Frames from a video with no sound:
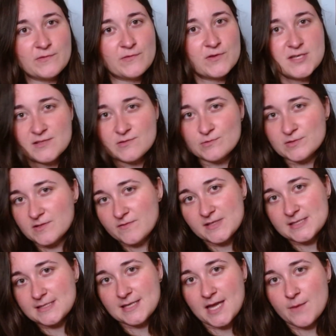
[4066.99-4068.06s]
free source of
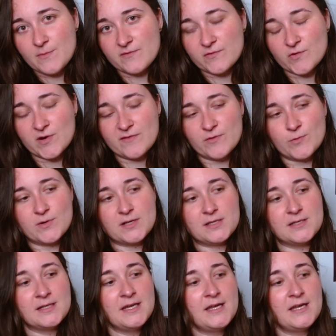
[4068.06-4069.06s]
entertainment for everyone.